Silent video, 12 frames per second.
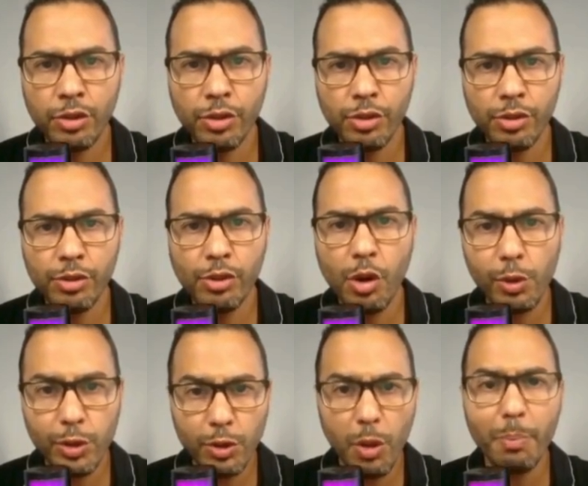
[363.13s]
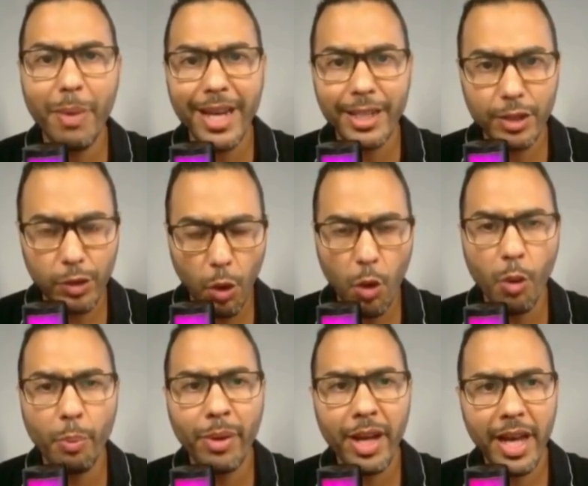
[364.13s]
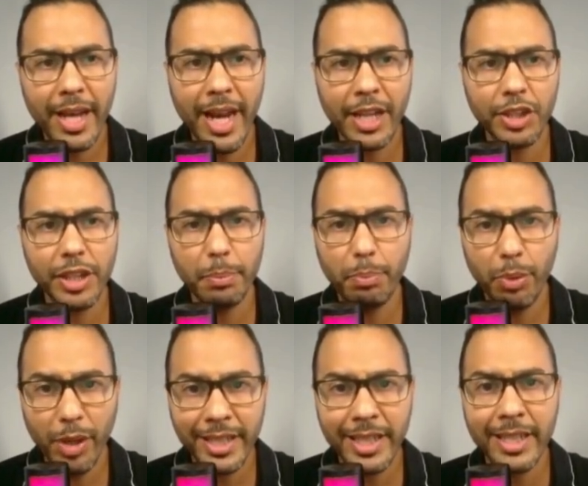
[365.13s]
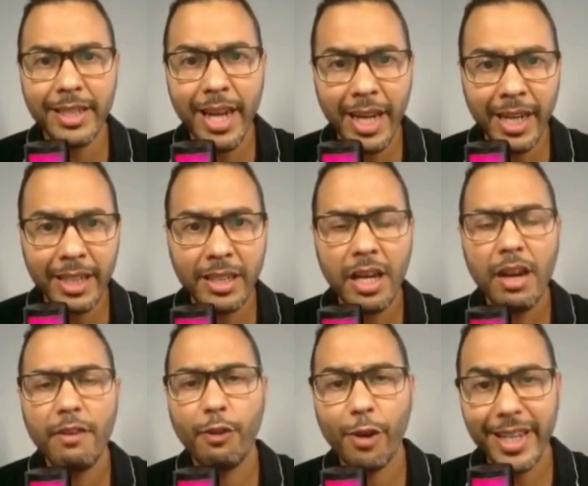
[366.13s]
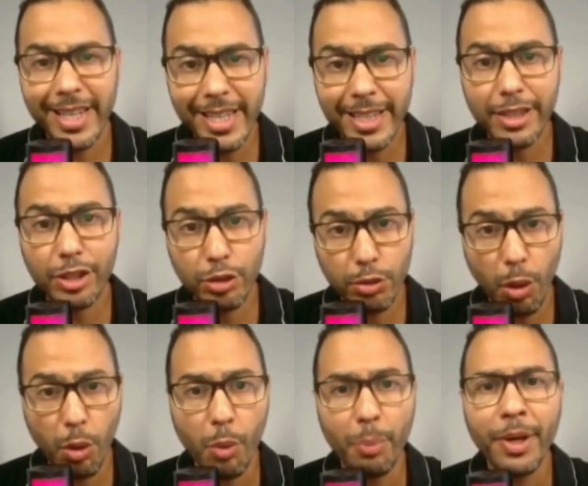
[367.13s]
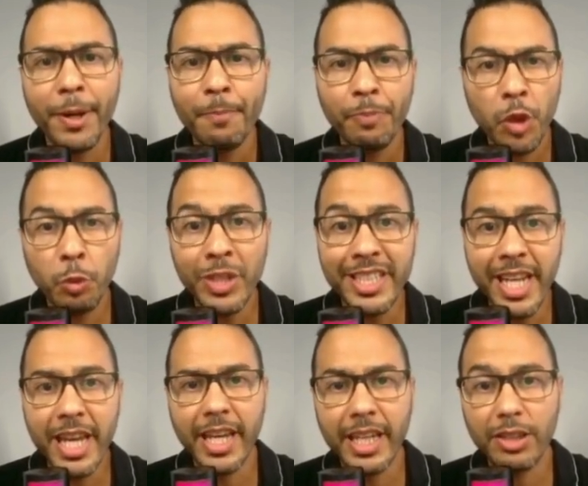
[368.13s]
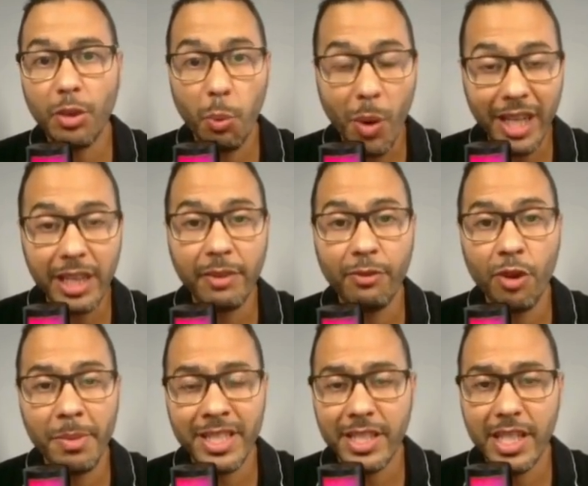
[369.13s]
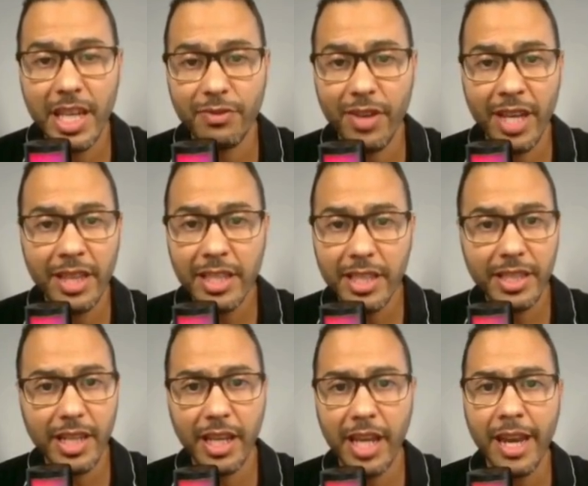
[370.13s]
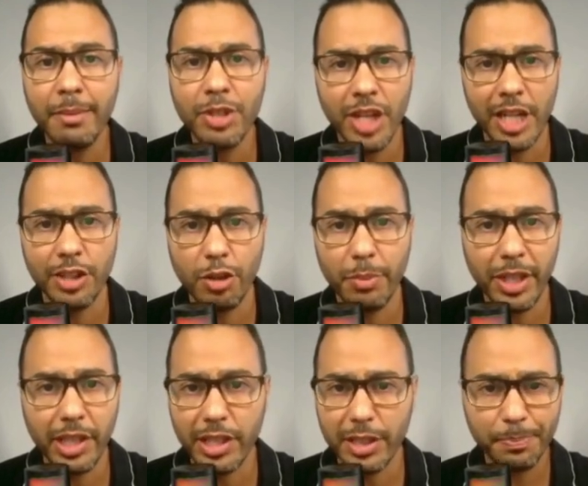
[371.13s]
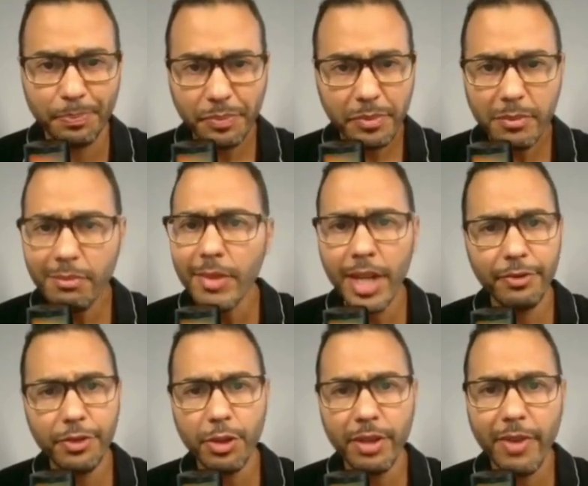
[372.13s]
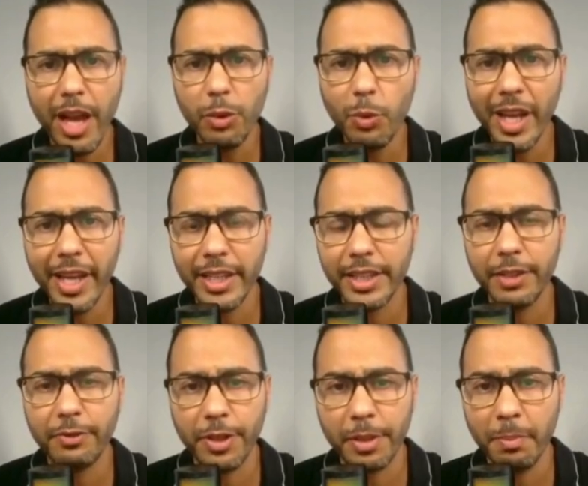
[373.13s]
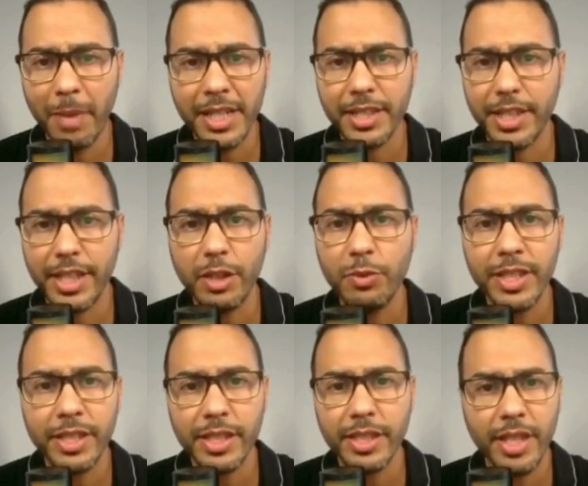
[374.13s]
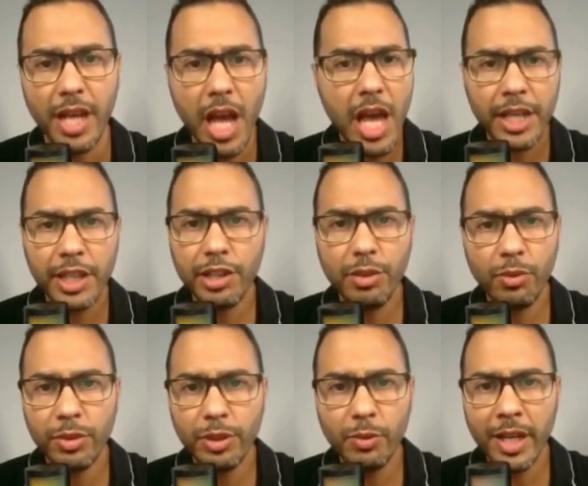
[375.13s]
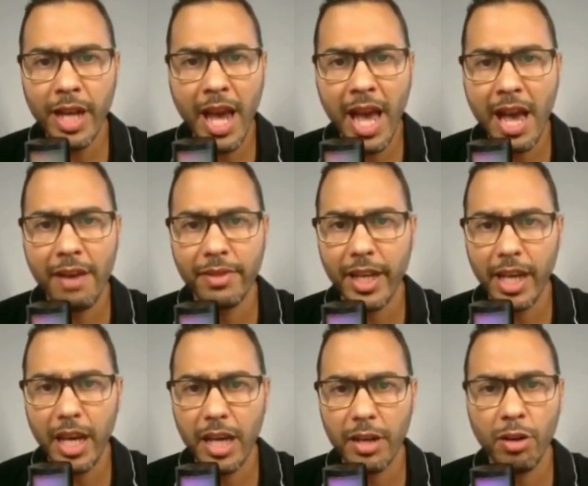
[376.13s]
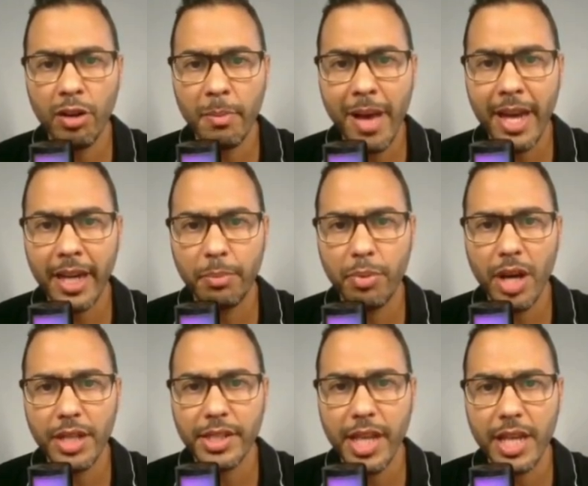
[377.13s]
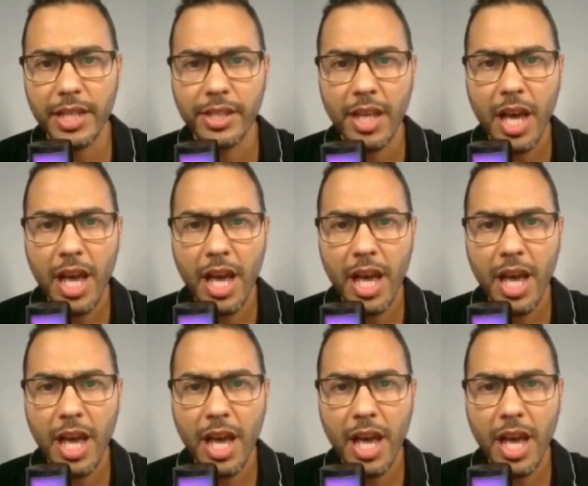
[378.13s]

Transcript: to go stope by stope and actually put in the date for each stope, we take it directly from a CSV. And this is a game changer, because if you're evaluating different mine sequences, you want to have like an automatic process